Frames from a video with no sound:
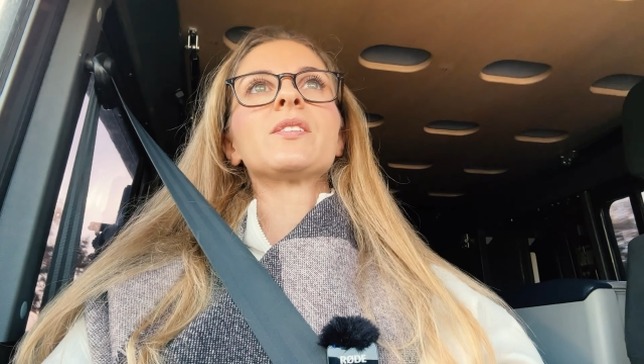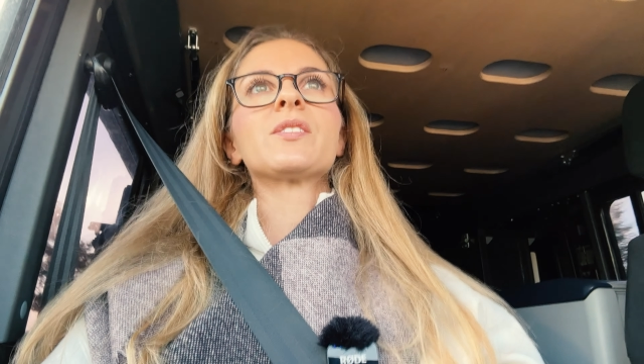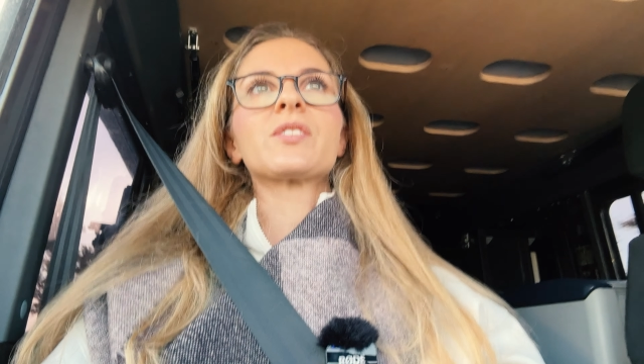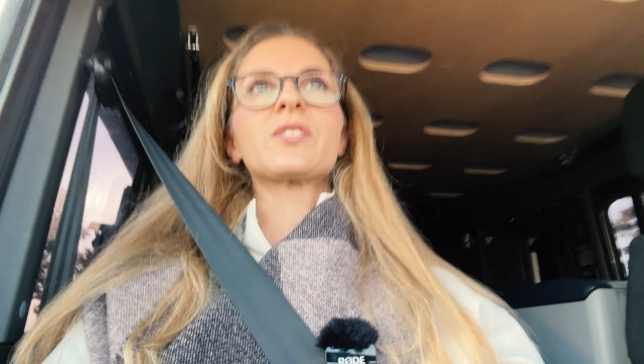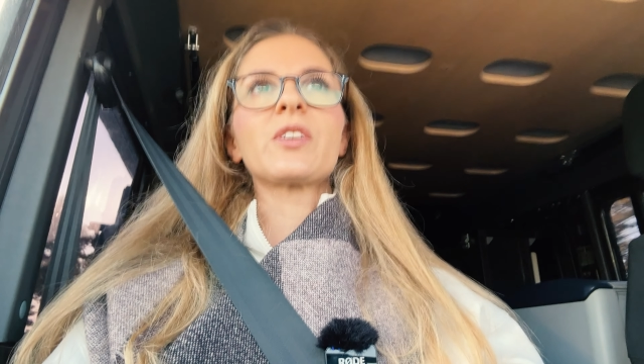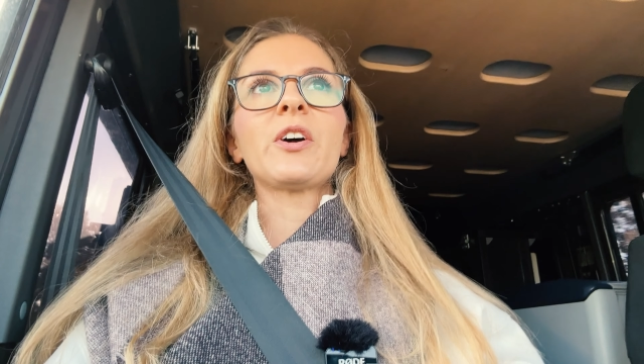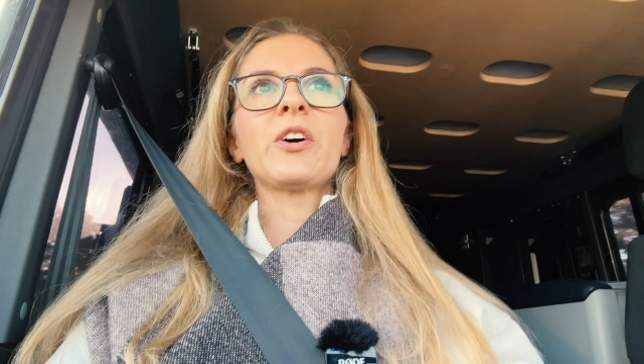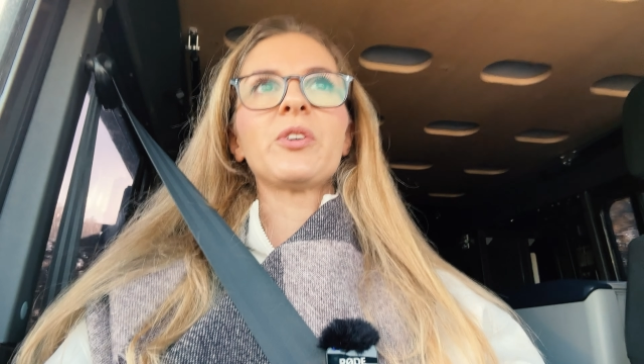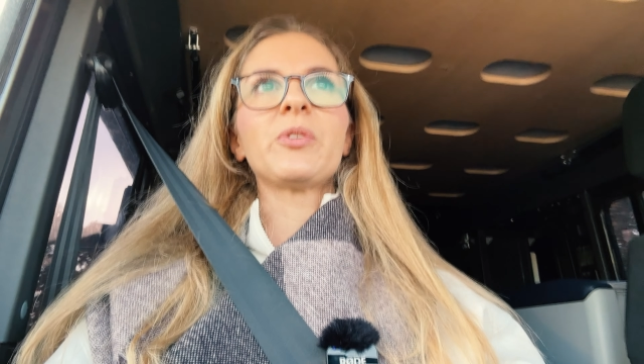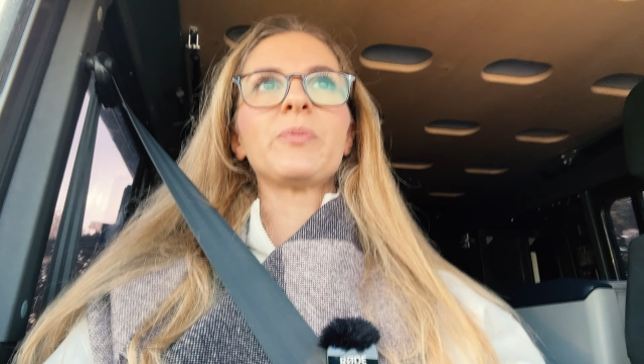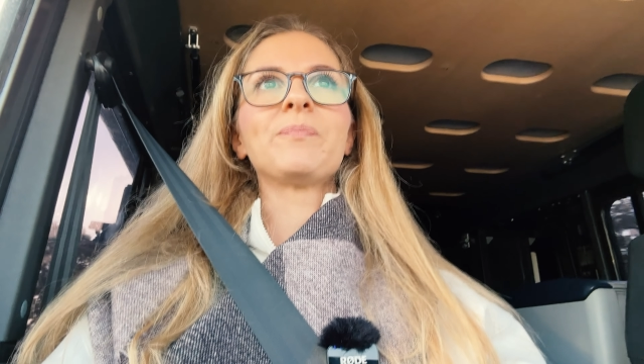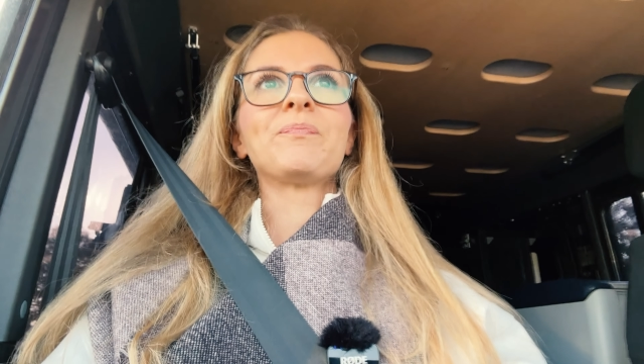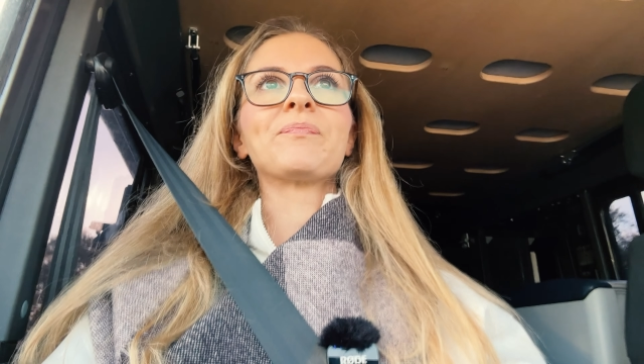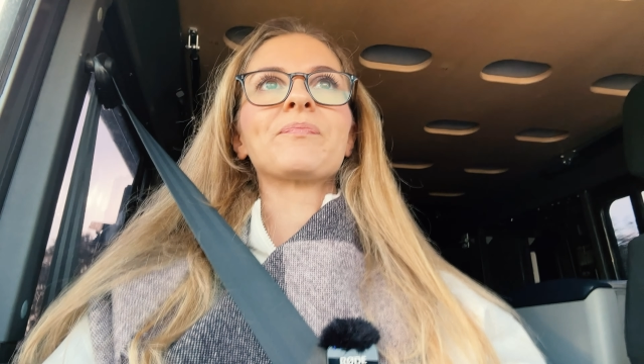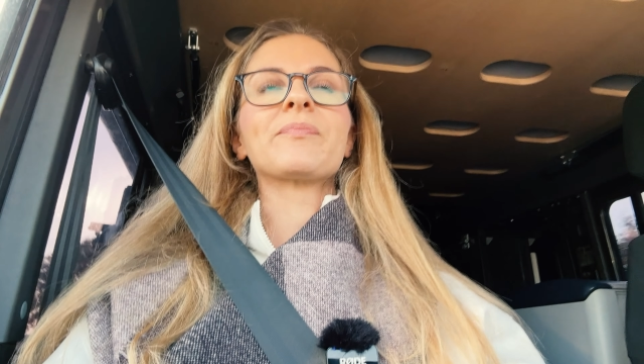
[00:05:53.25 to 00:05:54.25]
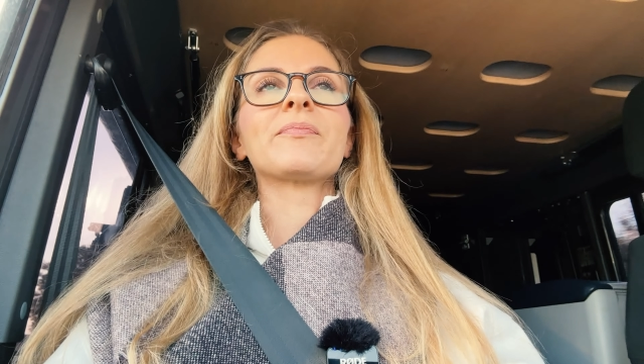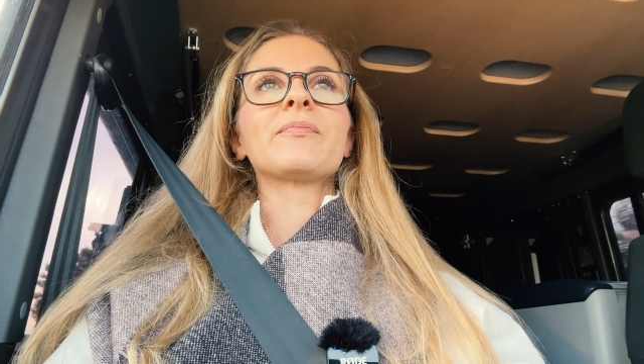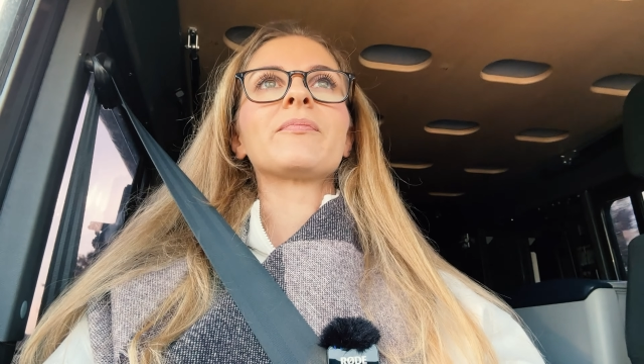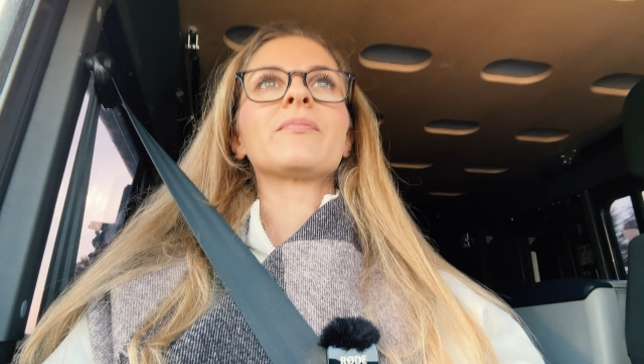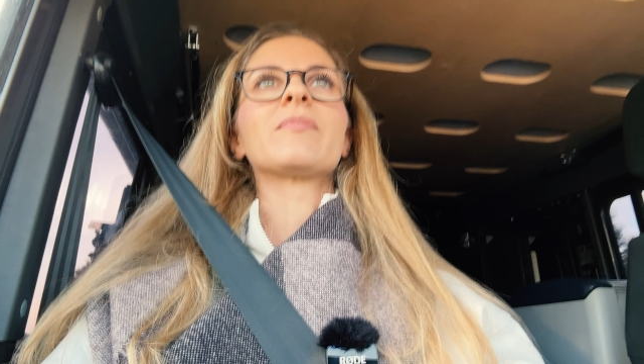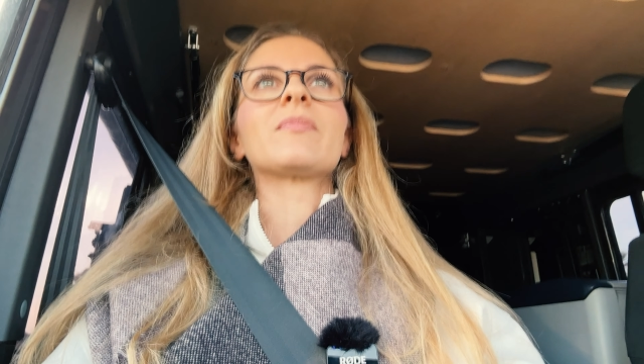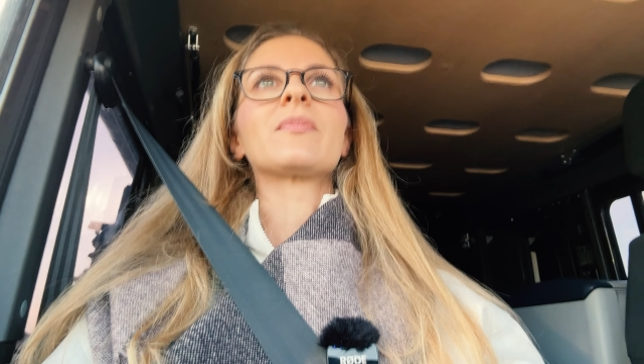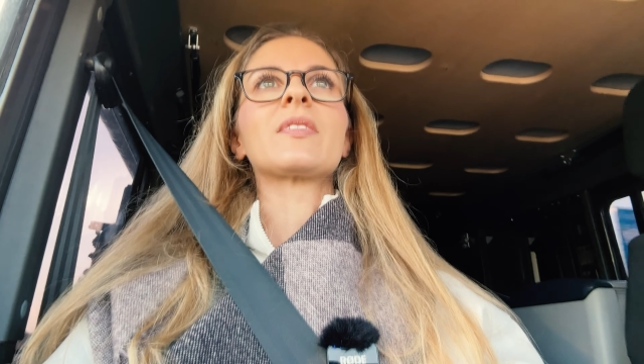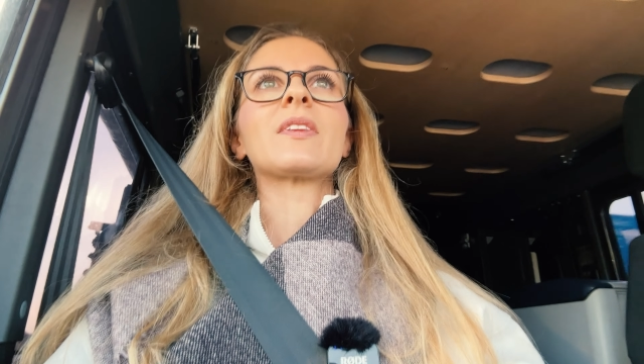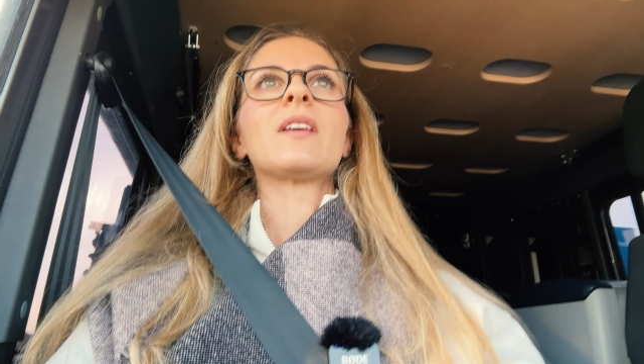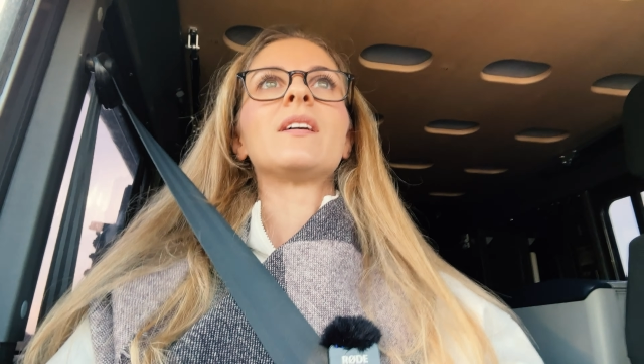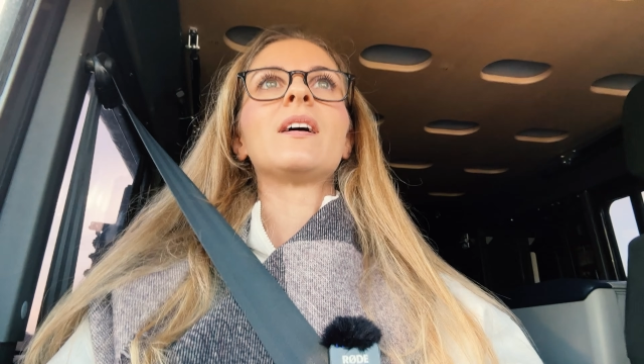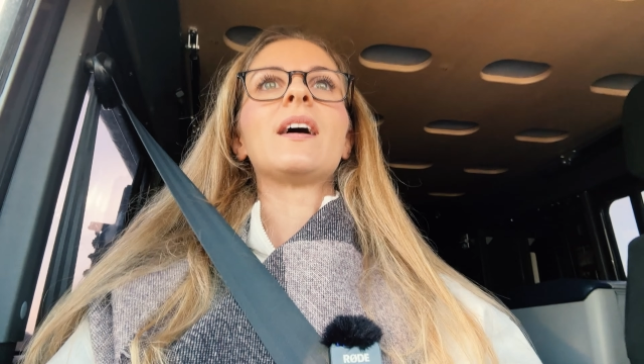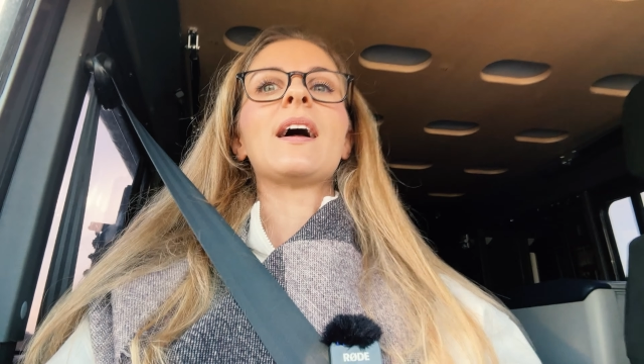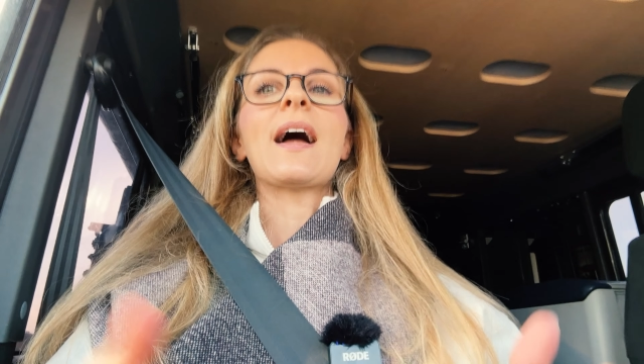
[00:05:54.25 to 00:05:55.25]
So
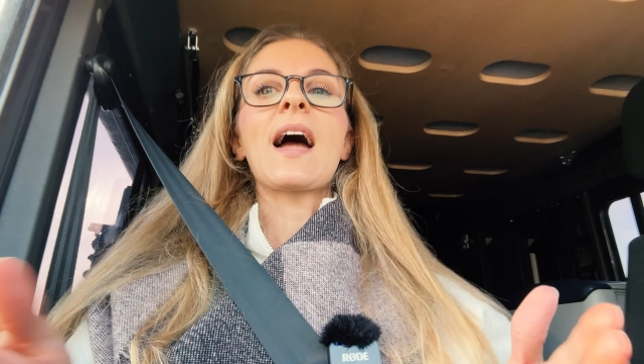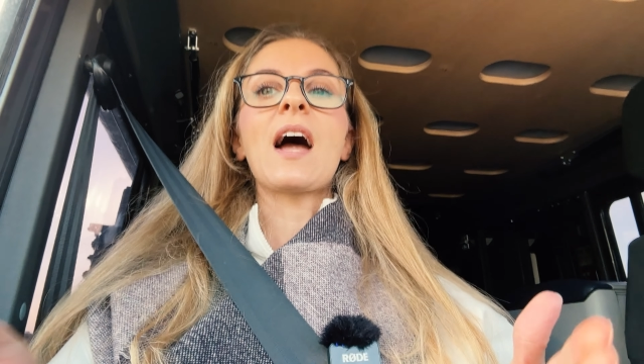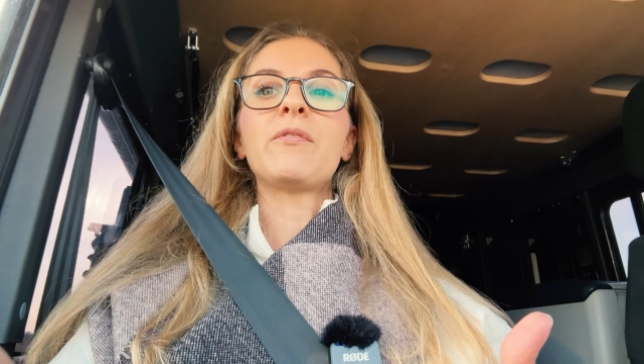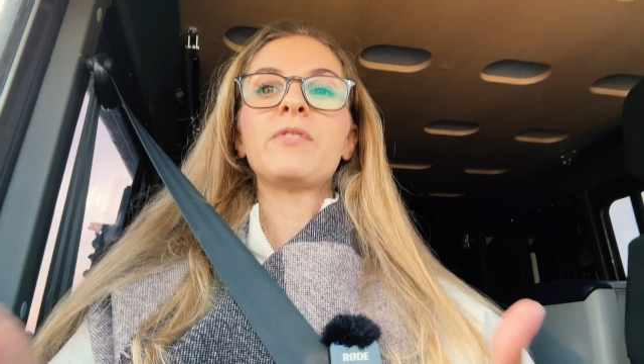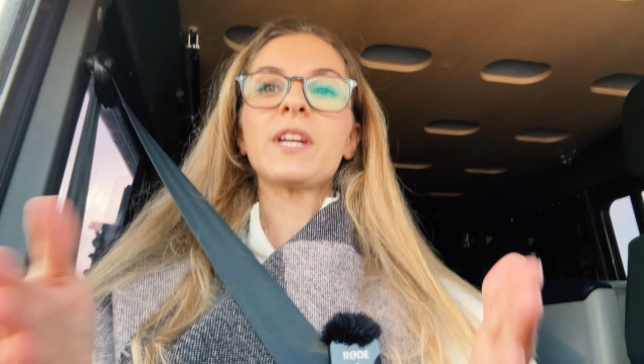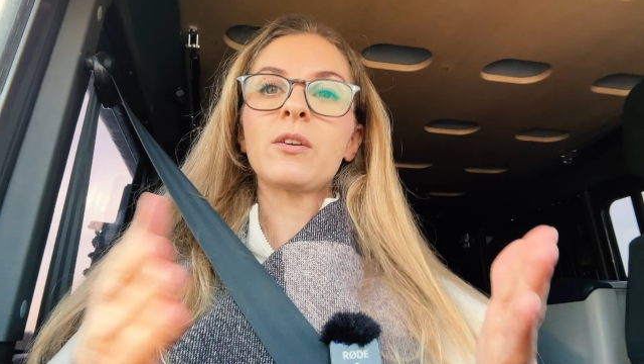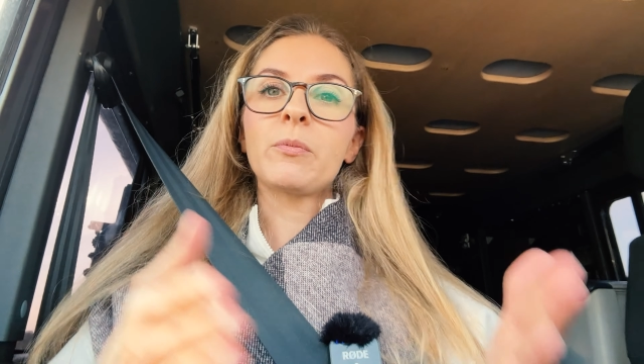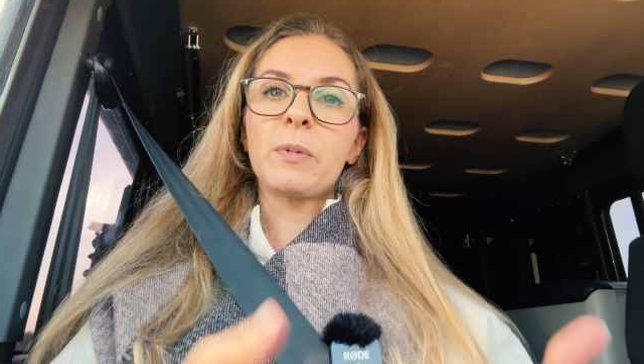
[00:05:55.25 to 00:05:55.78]
having